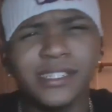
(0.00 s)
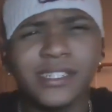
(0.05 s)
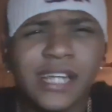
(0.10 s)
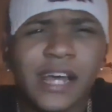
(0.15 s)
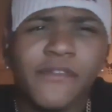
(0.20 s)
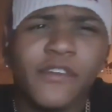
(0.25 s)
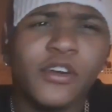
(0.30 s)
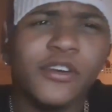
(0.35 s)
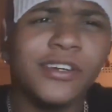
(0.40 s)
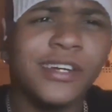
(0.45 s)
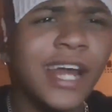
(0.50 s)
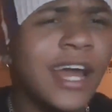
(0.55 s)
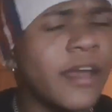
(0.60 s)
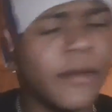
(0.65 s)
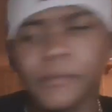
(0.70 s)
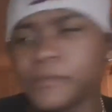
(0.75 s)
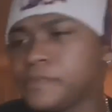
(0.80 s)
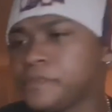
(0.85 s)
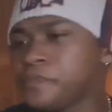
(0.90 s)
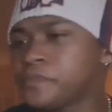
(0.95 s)
have a good
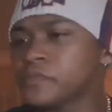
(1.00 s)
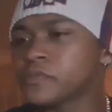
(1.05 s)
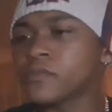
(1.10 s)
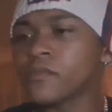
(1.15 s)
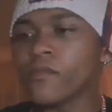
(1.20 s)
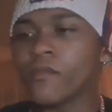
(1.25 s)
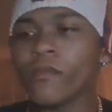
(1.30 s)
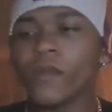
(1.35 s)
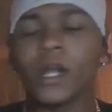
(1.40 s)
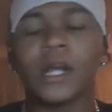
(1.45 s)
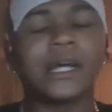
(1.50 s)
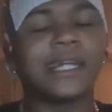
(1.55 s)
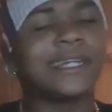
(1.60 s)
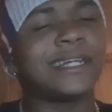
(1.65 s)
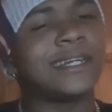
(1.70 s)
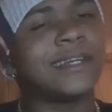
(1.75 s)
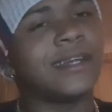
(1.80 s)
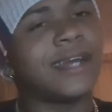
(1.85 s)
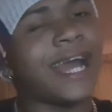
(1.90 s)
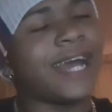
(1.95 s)
day.
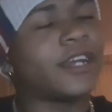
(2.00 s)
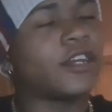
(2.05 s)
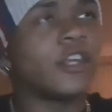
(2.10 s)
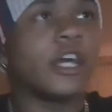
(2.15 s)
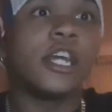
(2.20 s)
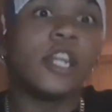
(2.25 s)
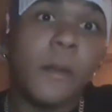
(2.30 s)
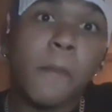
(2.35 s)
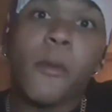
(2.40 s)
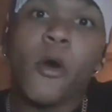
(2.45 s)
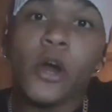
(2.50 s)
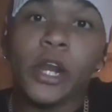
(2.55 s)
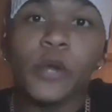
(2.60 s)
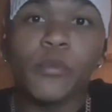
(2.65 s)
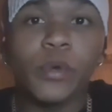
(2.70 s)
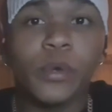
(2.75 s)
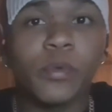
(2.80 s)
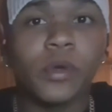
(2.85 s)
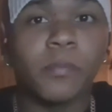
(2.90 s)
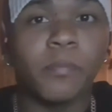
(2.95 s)
And in the morning,
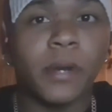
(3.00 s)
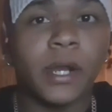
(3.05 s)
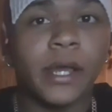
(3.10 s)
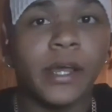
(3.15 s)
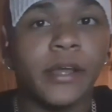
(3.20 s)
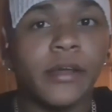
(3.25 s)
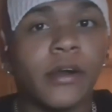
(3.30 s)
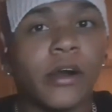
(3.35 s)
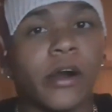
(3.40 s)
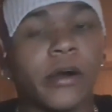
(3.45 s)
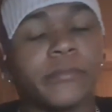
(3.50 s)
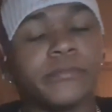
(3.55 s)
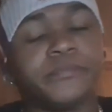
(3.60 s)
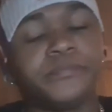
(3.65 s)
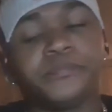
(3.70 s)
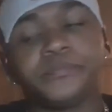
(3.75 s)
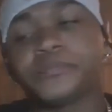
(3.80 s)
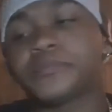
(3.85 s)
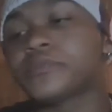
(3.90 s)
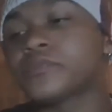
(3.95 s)
we would play, hand